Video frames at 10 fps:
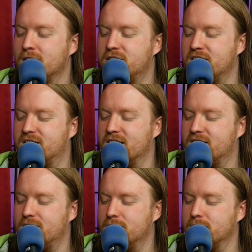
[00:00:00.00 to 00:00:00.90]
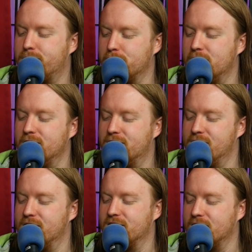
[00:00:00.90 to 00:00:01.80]
She sets you free into
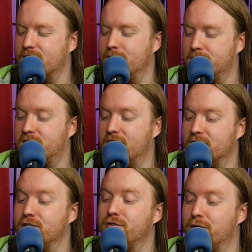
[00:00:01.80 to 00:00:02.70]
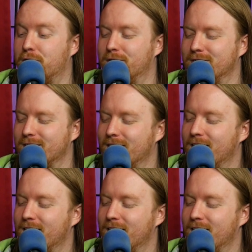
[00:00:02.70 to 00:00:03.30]
this life, saying, Joel.